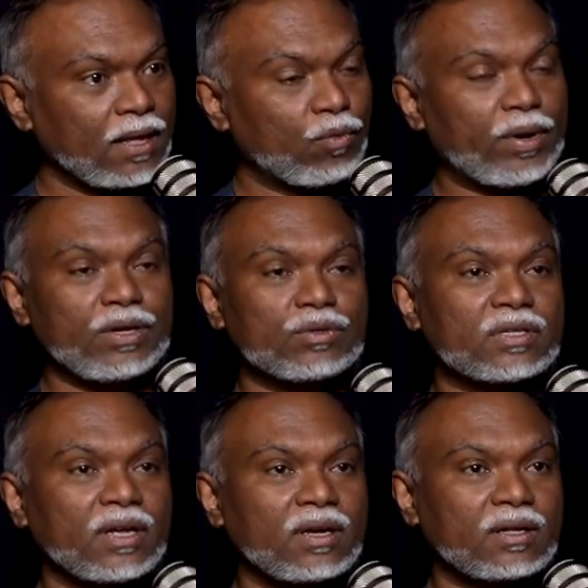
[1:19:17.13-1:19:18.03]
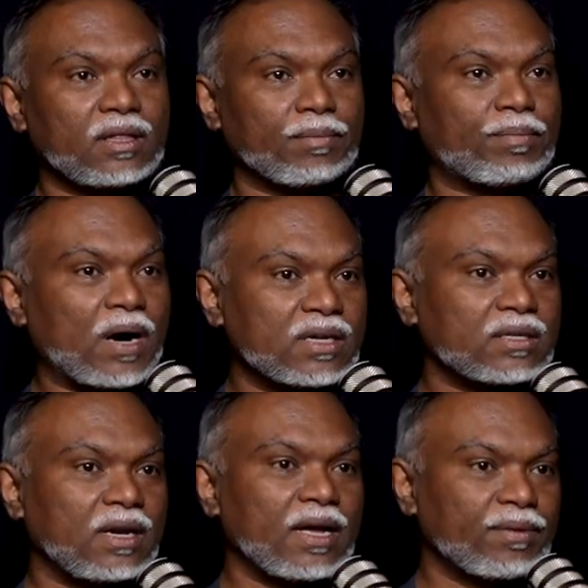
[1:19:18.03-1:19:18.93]
When you say the past
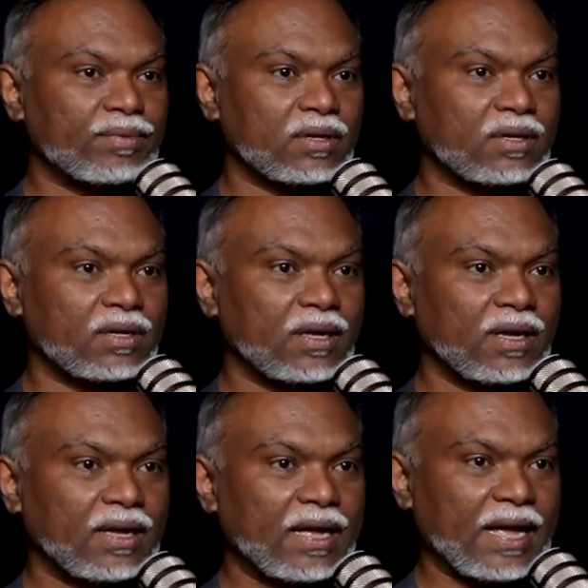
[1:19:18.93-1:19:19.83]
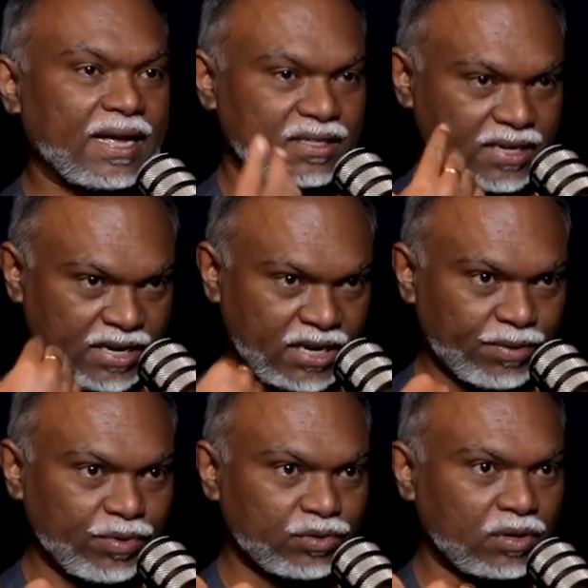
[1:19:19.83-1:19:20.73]
life as an
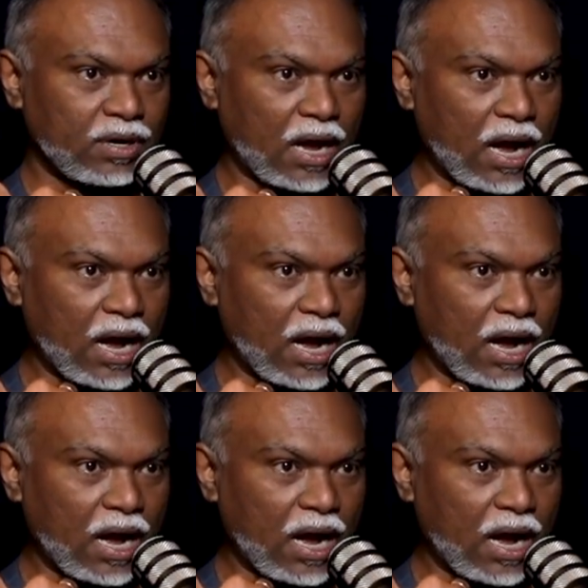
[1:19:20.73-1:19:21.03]
individual,